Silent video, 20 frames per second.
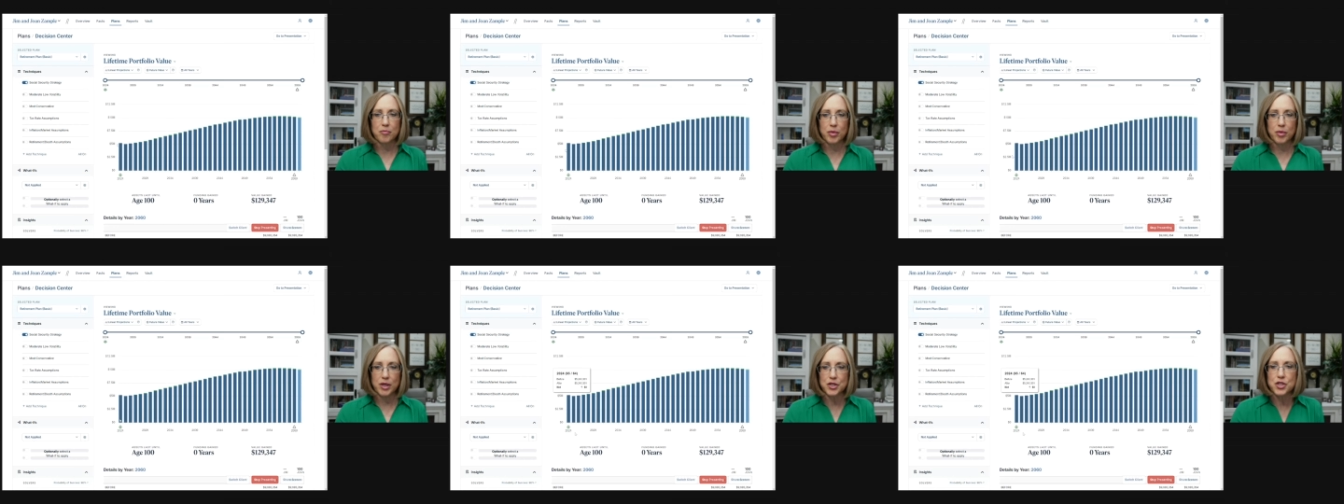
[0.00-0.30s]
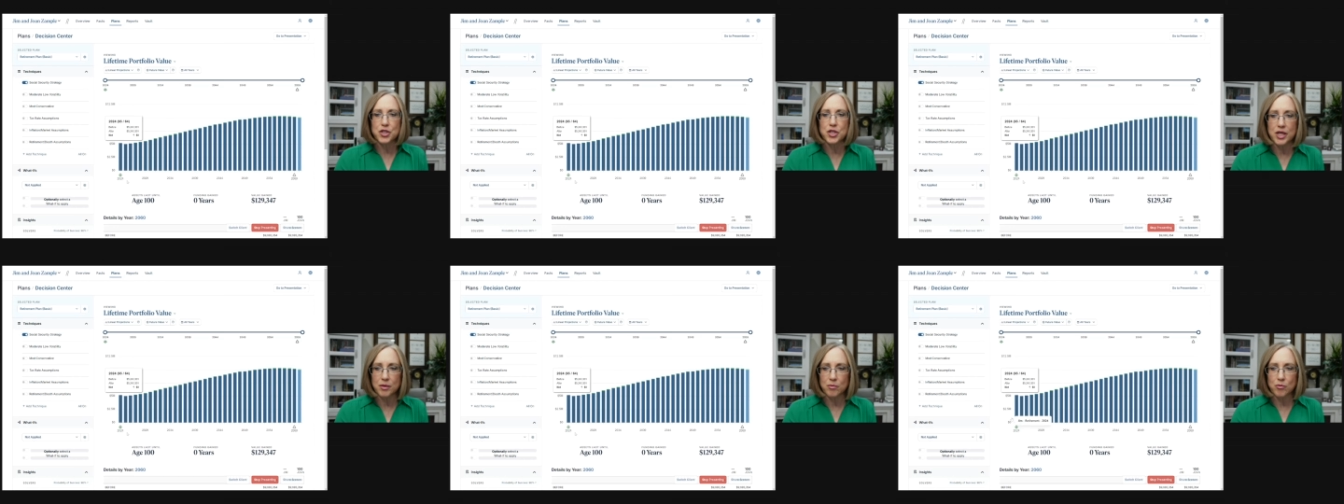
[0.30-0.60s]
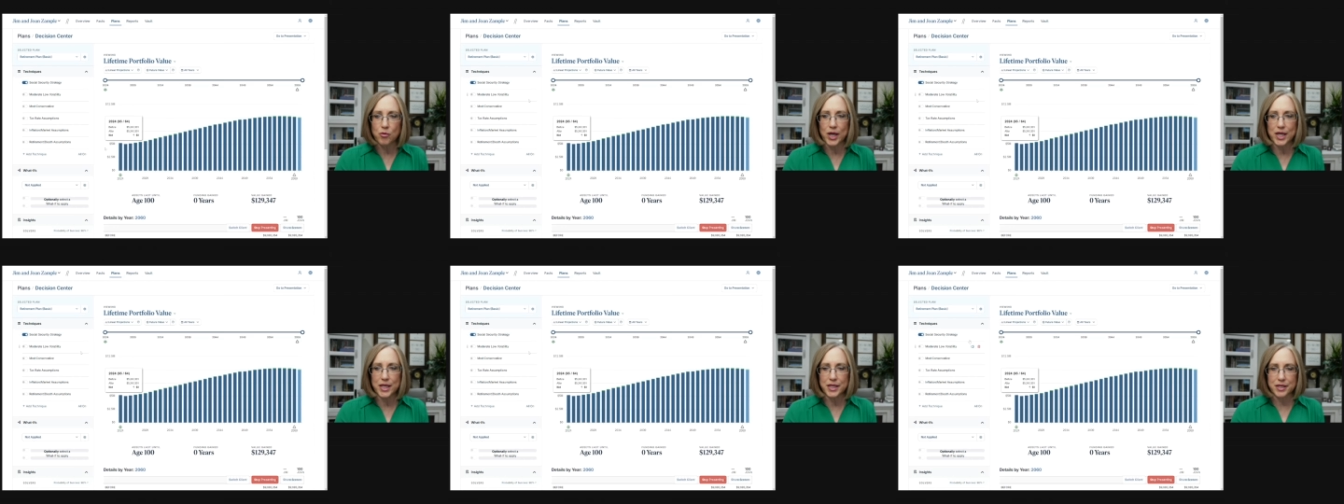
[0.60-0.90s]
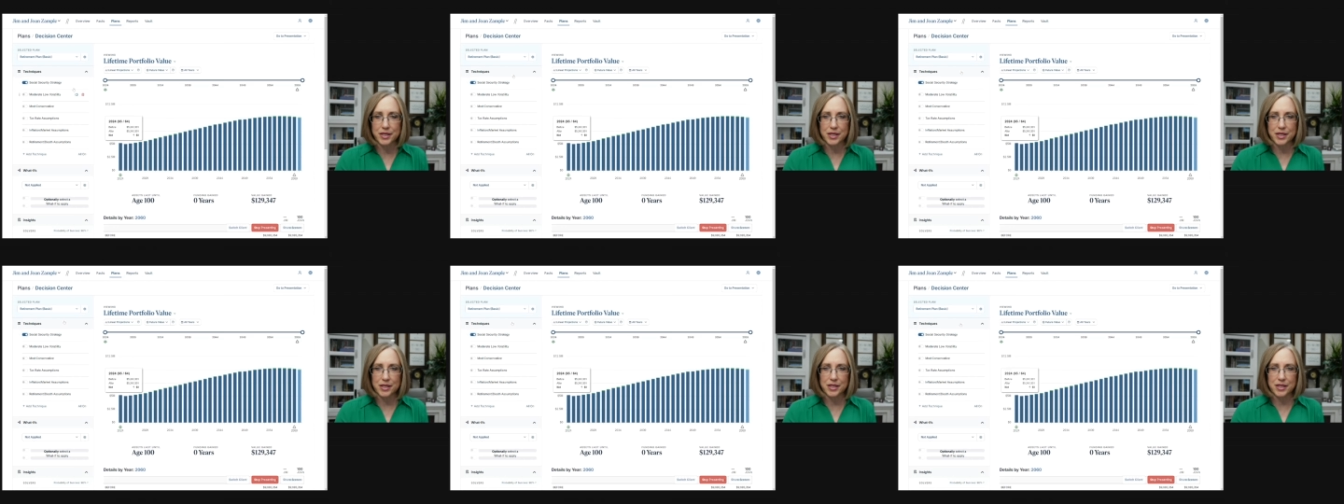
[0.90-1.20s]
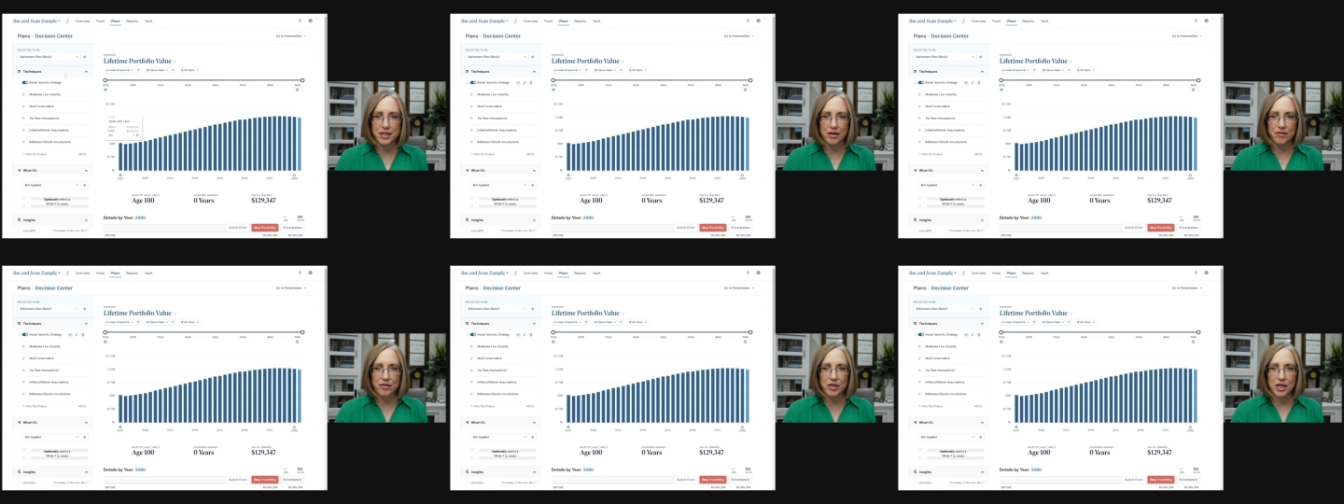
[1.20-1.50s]
but Jim waits to
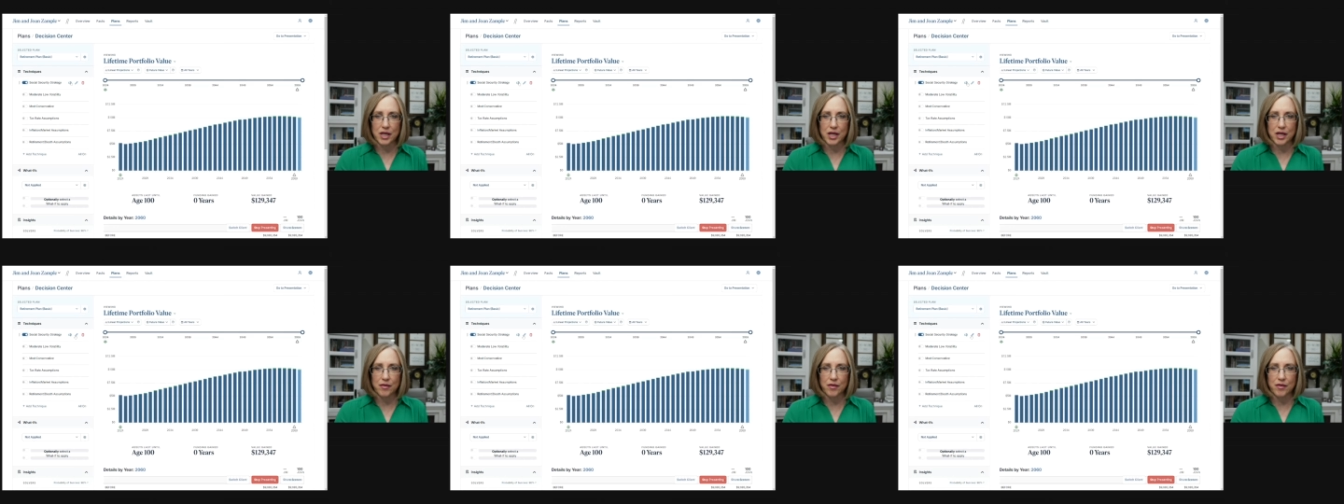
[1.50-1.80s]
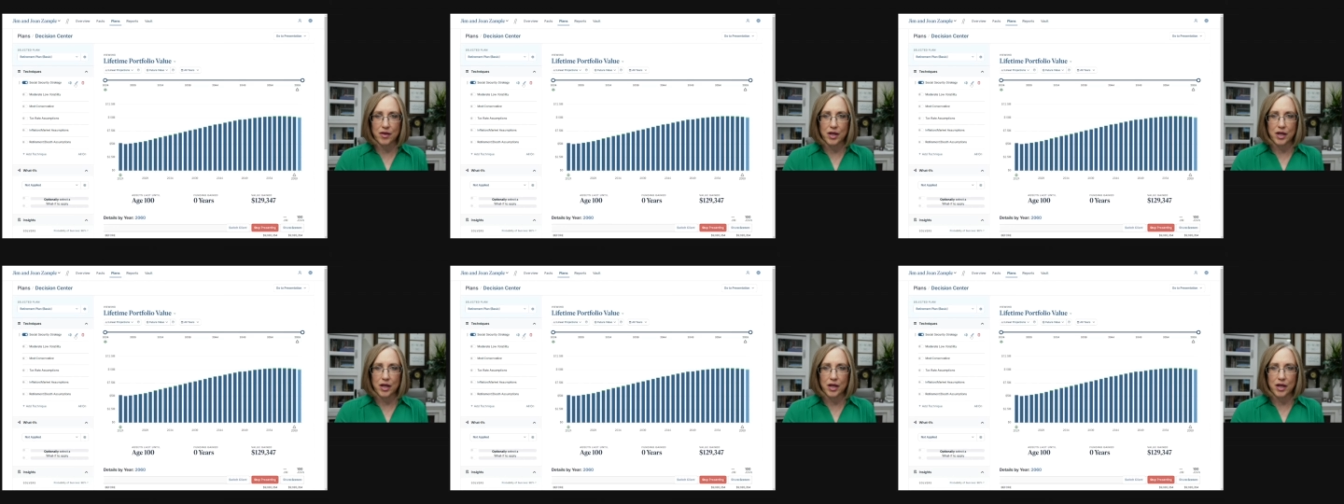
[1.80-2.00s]
seventy.